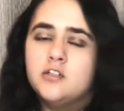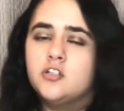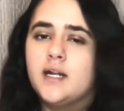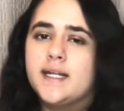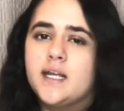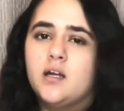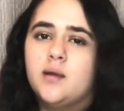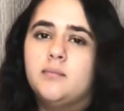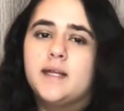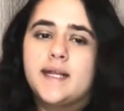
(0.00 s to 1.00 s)
dress
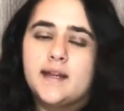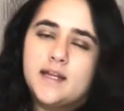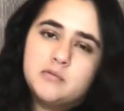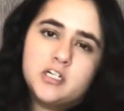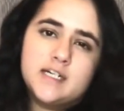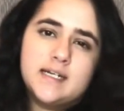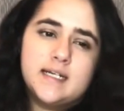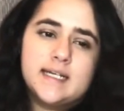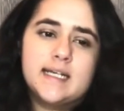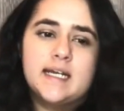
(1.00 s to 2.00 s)
up
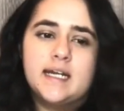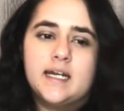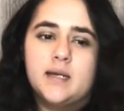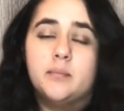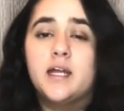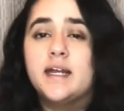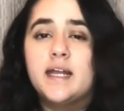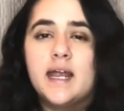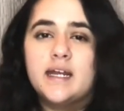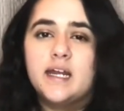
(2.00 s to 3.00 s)
celebrities and play
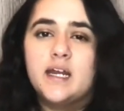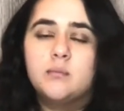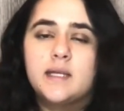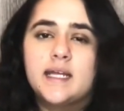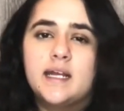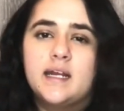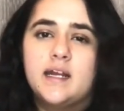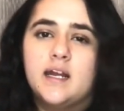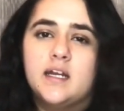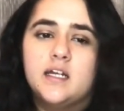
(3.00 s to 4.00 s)
games,
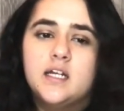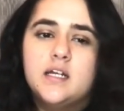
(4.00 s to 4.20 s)
and